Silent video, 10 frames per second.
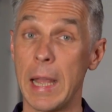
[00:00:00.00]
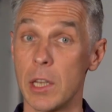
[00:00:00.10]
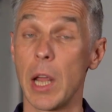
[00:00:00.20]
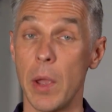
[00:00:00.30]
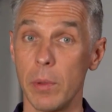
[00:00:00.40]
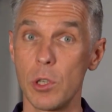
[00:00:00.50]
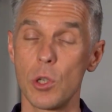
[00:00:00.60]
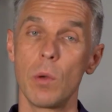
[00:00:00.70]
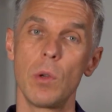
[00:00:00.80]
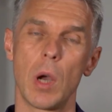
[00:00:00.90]
And I will
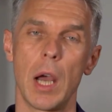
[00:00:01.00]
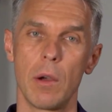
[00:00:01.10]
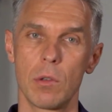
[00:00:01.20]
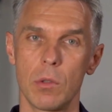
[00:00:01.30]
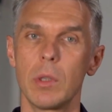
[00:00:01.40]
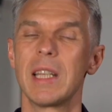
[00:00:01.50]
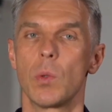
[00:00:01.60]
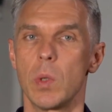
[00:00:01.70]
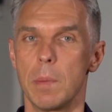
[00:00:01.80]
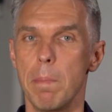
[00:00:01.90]
show you how to do
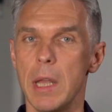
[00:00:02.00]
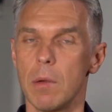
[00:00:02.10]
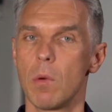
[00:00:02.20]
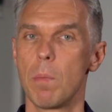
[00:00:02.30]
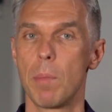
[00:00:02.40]
this with minimum